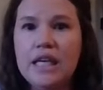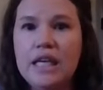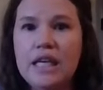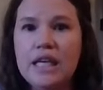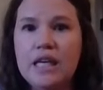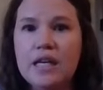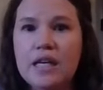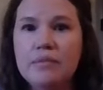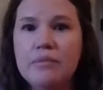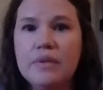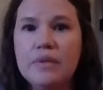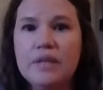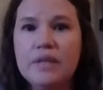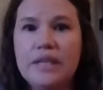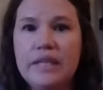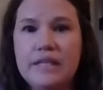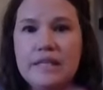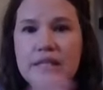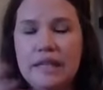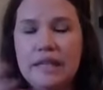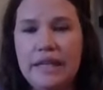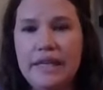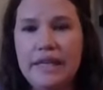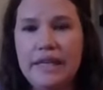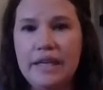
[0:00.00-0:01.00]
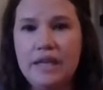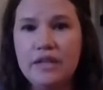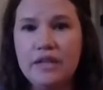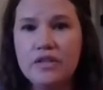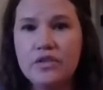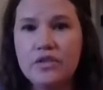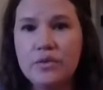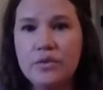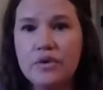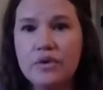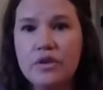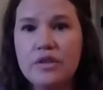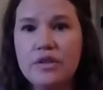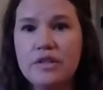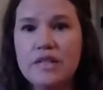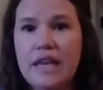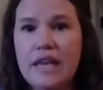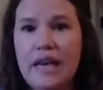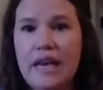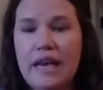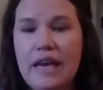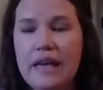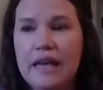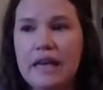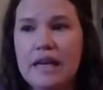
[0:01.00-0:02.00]
lead to eating disorders
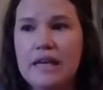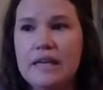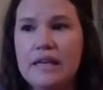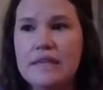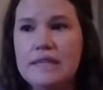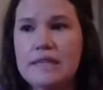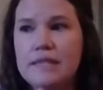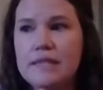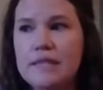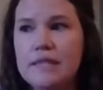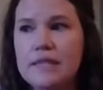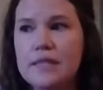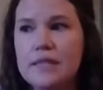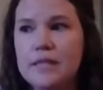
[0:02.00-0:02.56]
and